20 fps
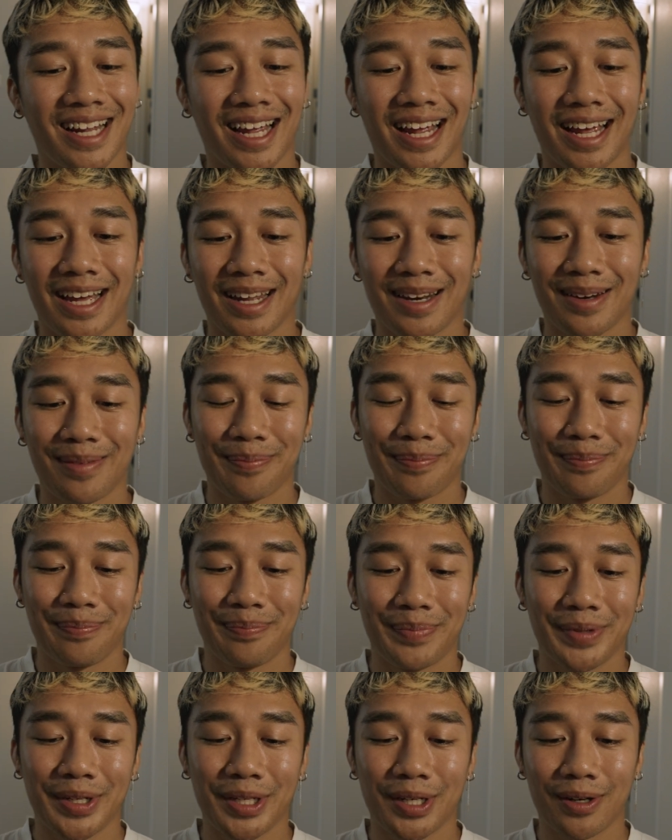And,
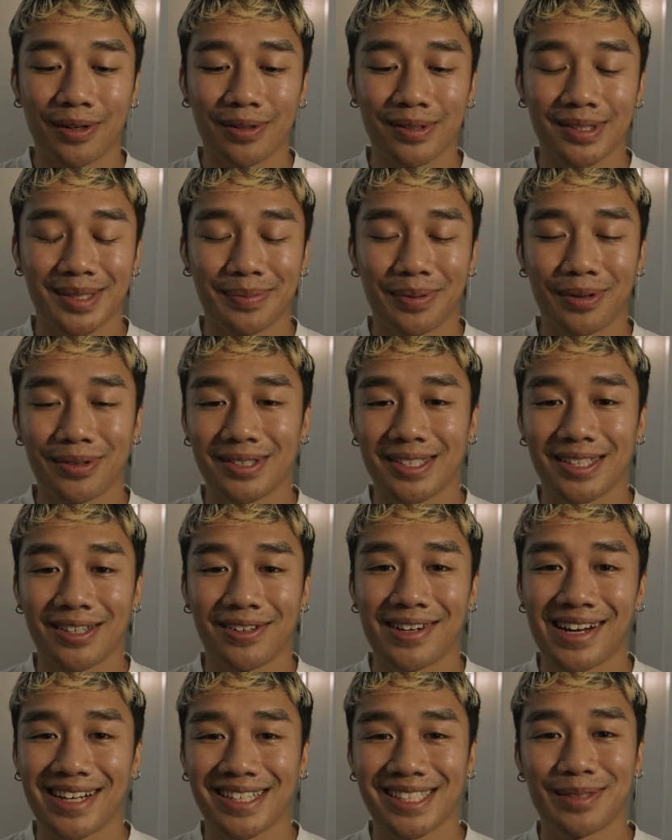you know, supposedly
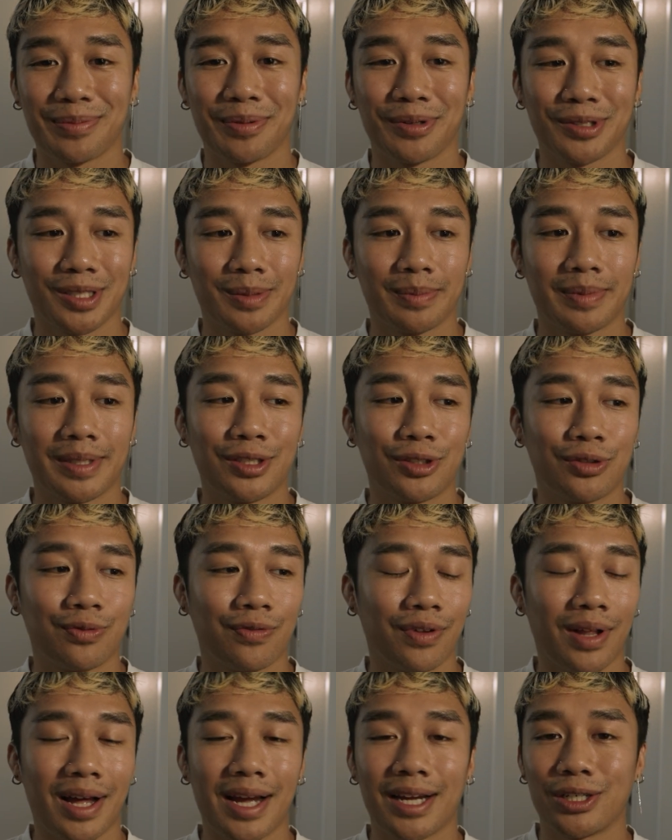you're not supposed to be
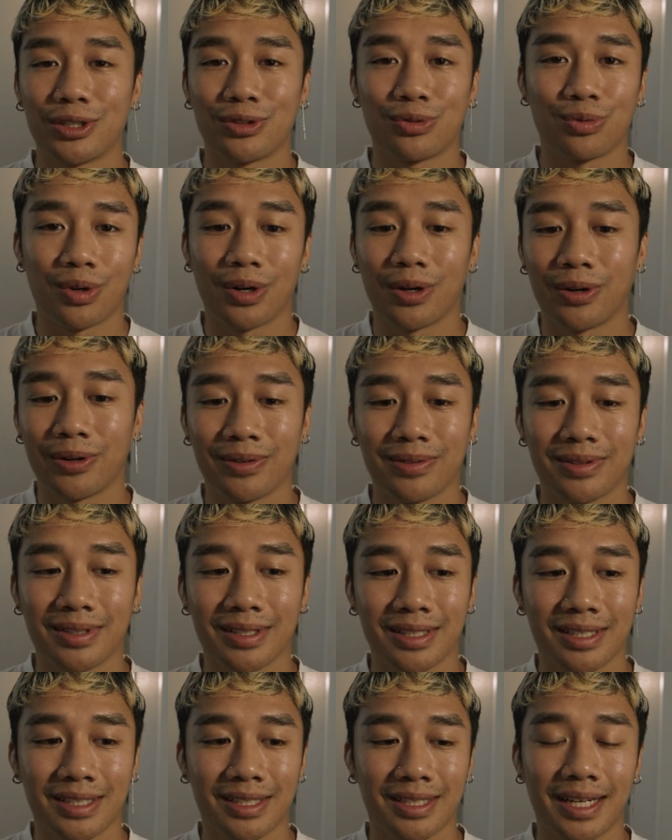flying
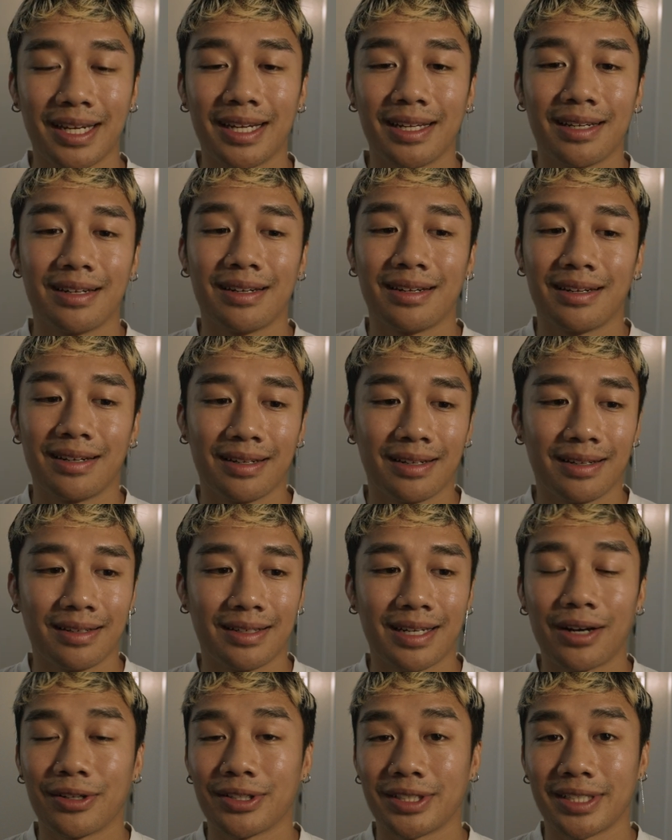drones in
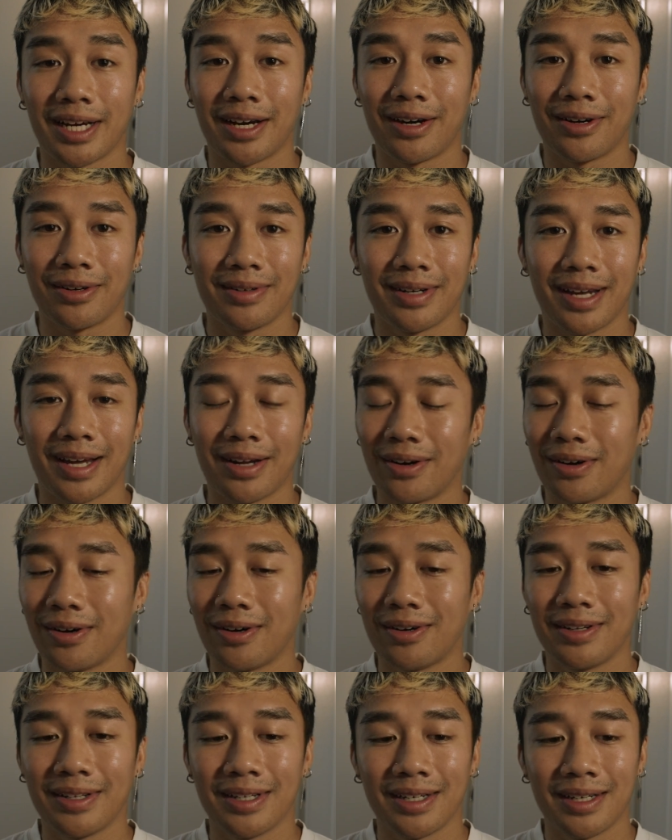downtown at
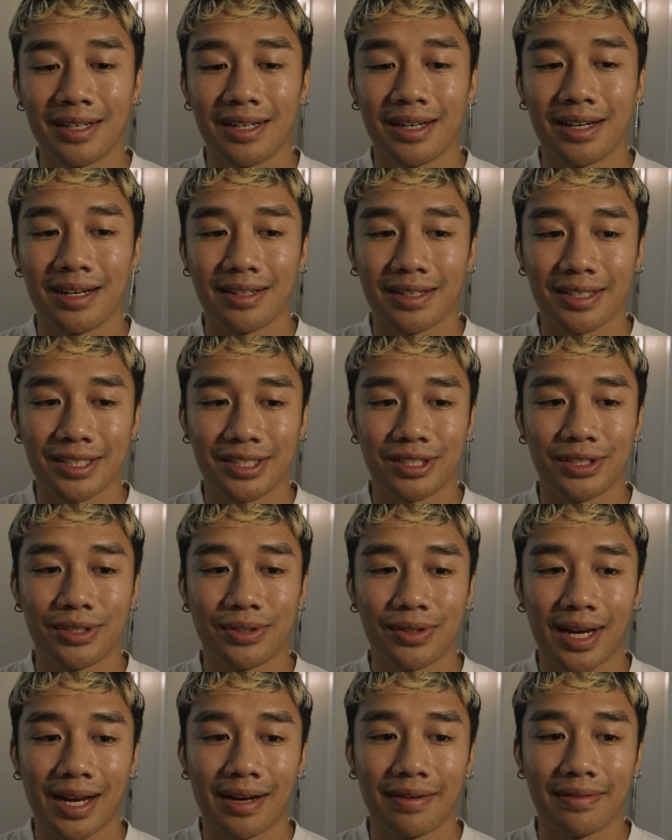all unless
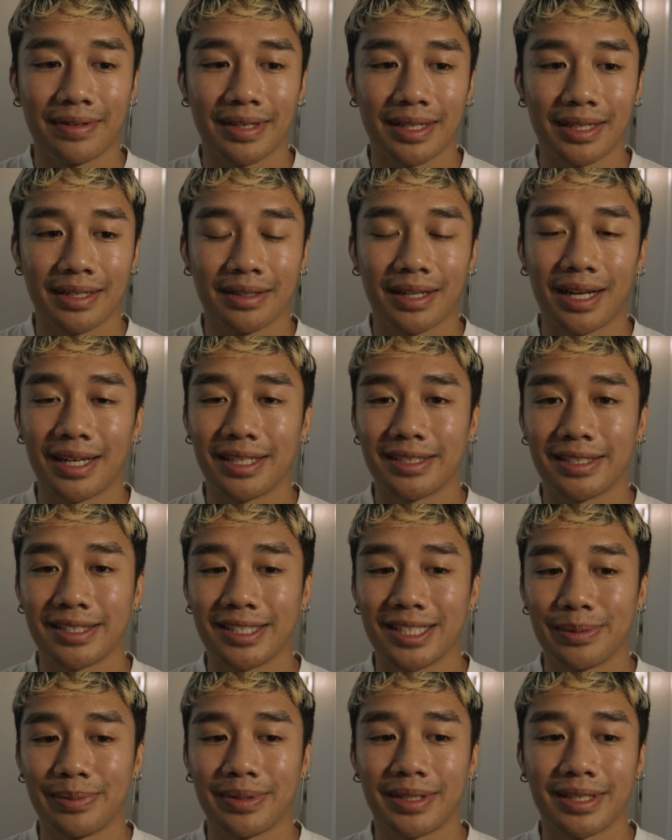you have a
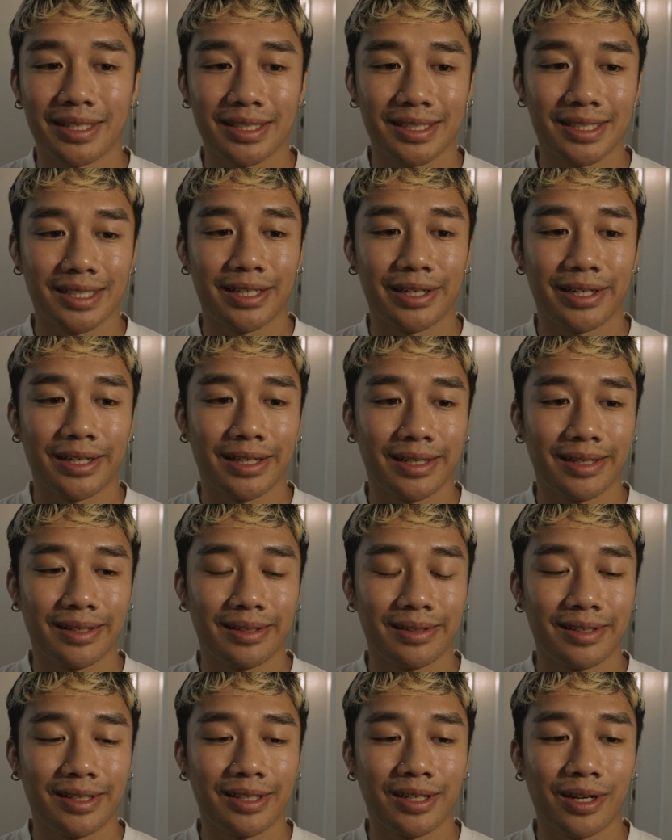license, because they,
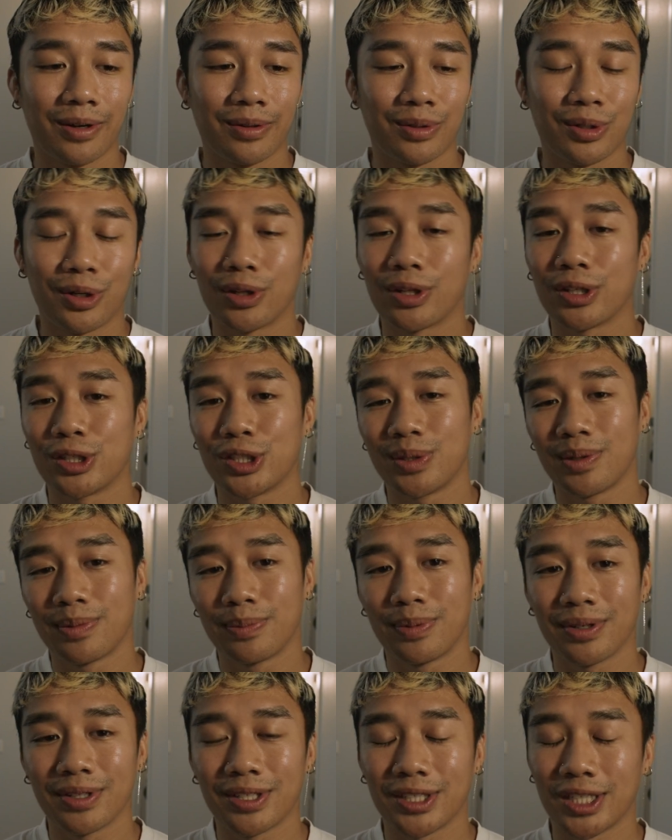you know, during the Super
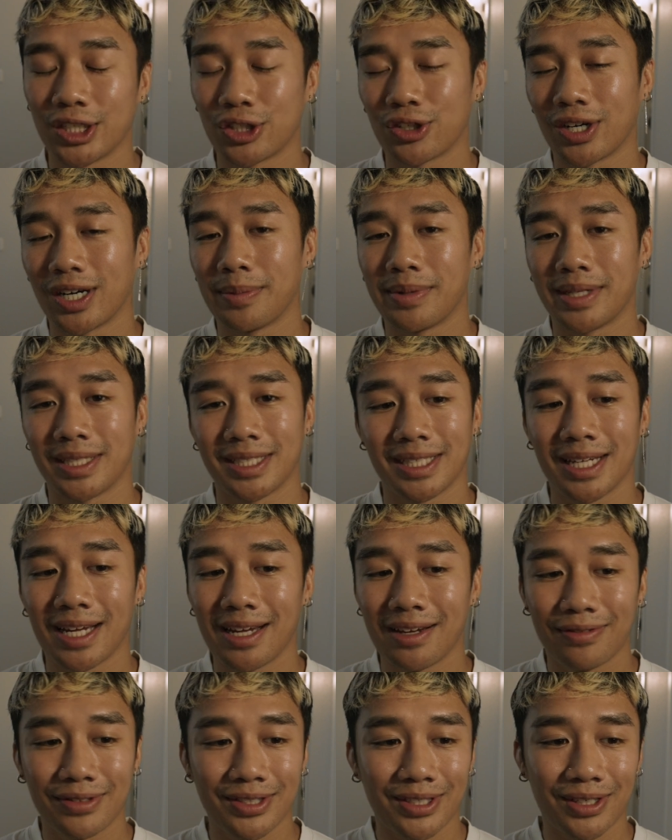Bowl, they're just trying to be
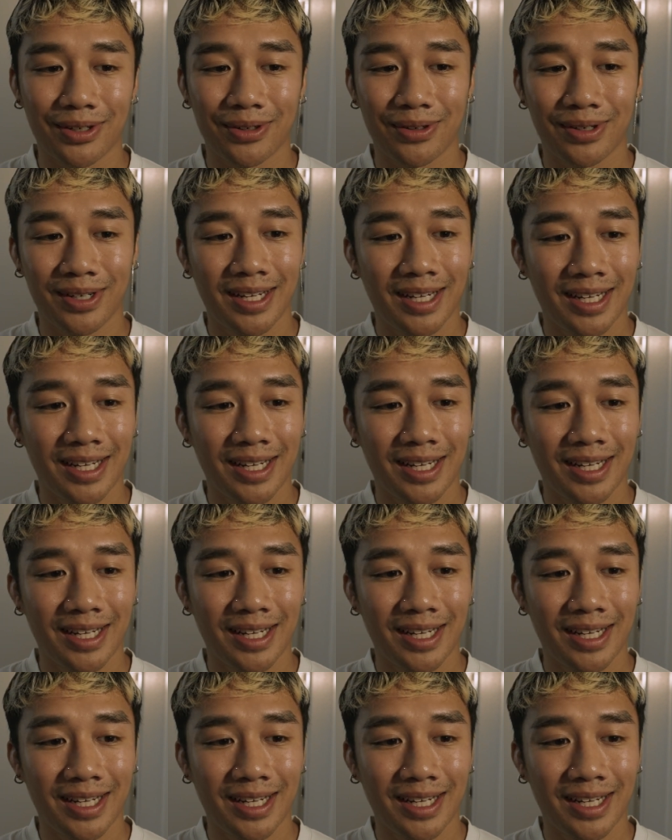safe. So